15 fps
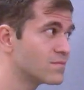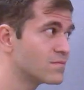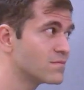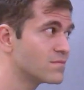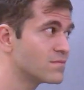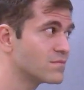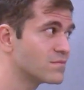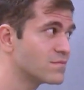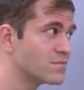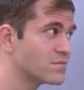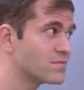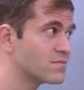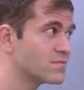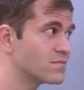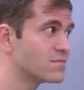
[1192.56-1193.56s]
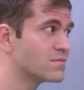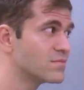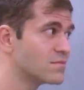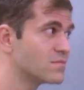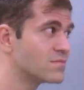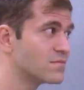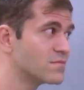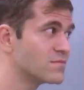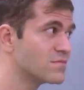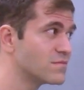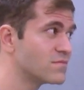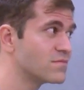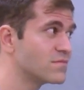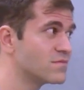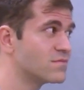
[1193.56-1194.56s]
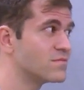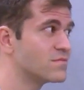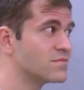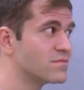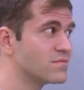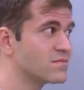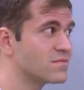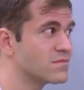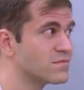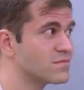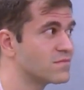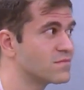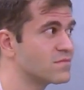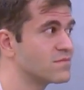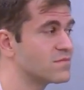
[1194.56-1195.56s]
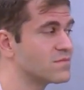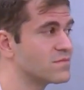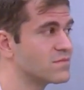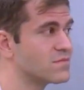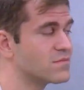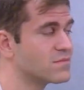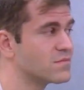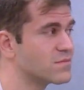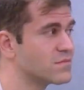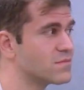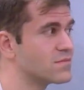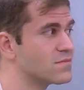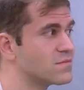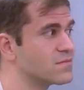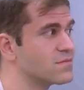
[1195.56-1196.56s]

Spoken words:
(not speaking)